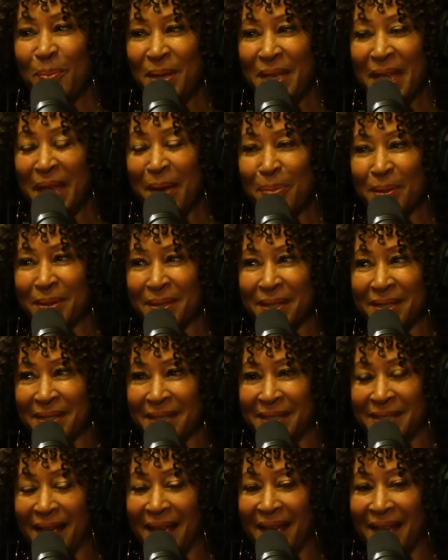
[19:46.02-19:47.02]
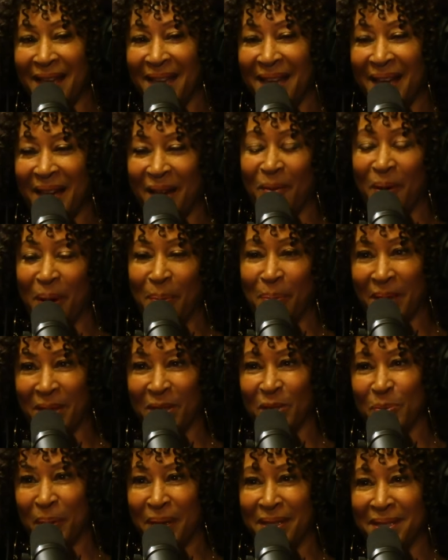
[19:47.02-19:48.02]
be able to say, oh, I
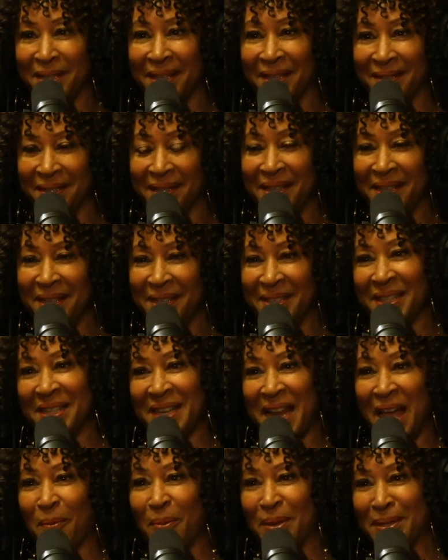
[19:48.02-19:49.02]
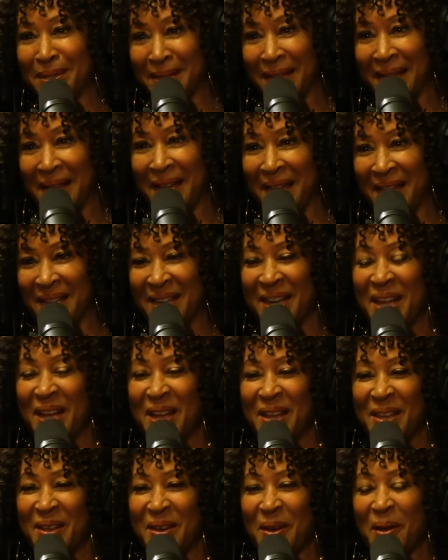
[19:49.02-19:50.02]
bought this painting at this, and now it's that.
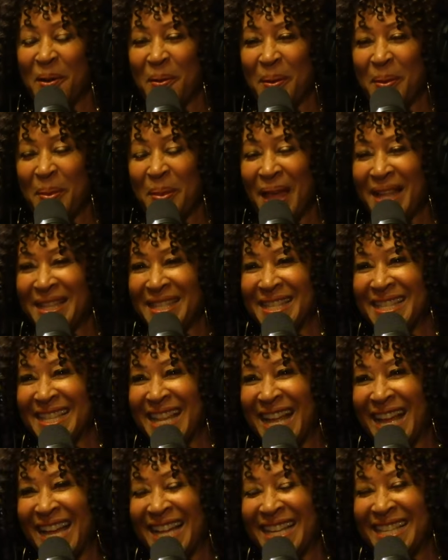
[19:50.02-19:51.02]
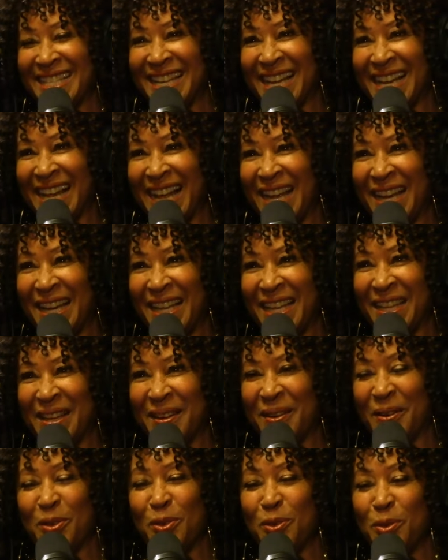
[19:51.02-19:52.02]
You know, that's not,
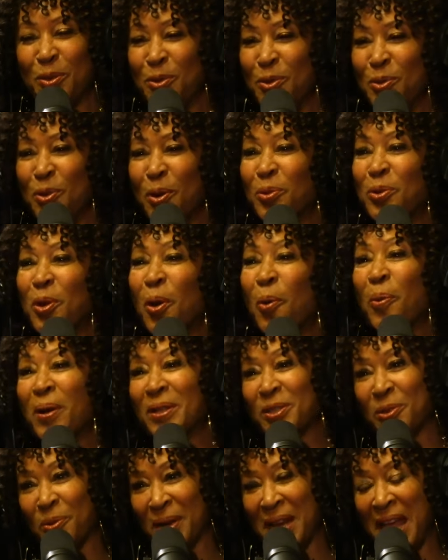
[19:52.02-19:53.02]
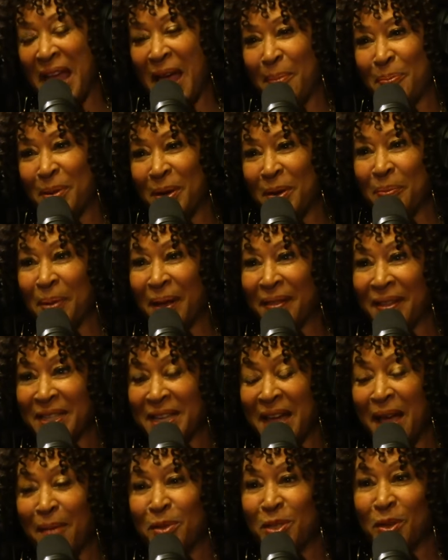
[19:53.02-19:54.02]
you know, you don't know what's going to happen. And by
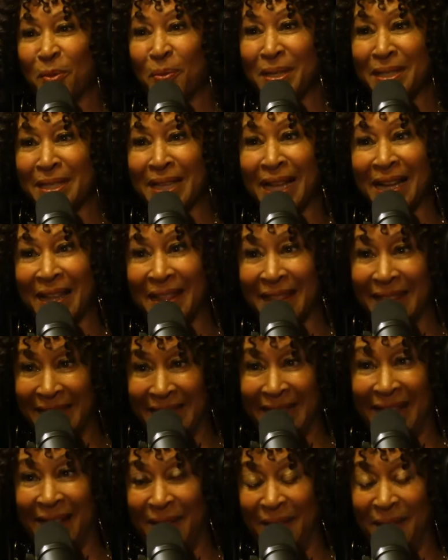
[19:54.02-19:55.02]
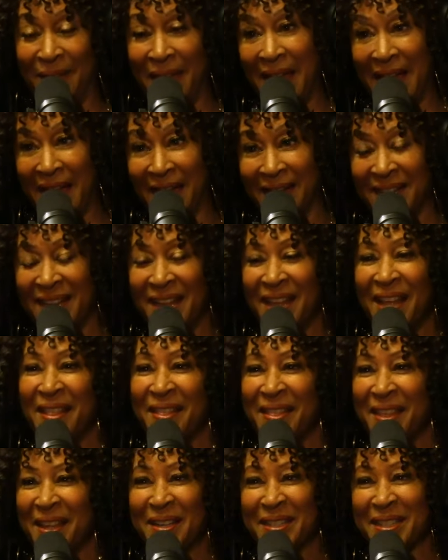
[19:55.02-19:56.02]
the time someone is like, on that,
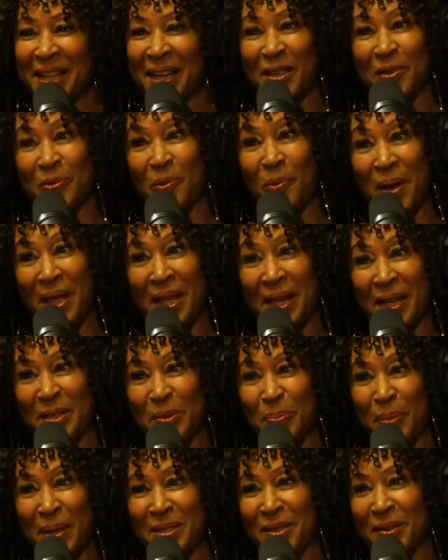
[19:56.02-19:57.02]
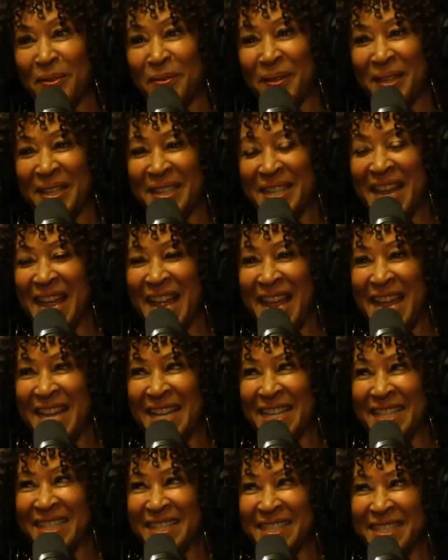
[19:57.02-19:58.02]
then it's like it's way expensive. And, right.
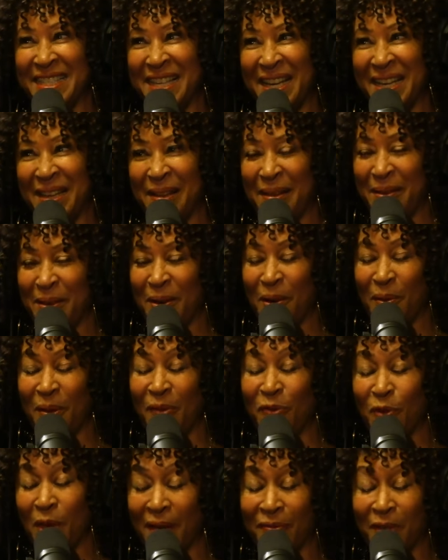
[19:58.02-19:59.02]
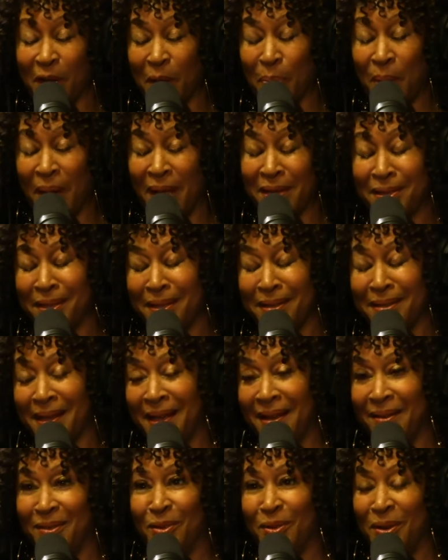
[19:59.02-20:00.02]
And you know, if you have the
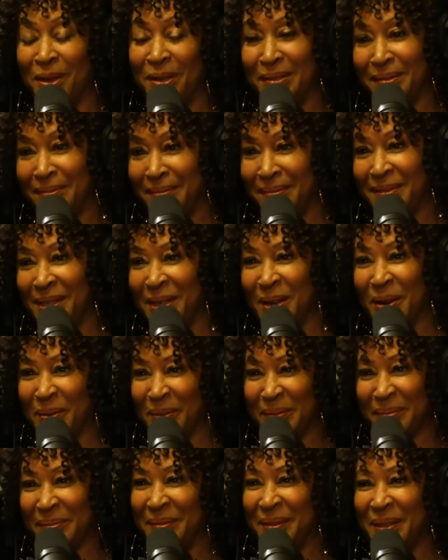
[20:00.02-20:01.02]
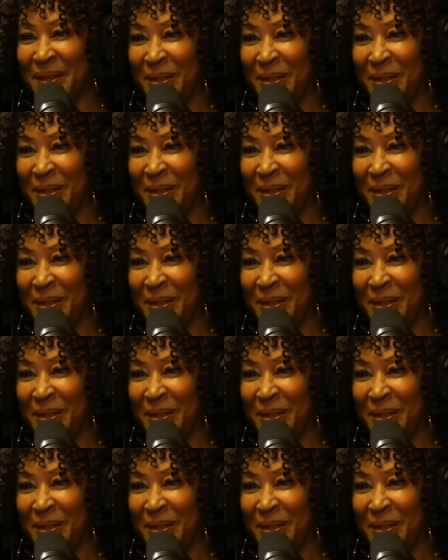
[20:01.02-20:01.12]
capacity, yeah, you can, you know,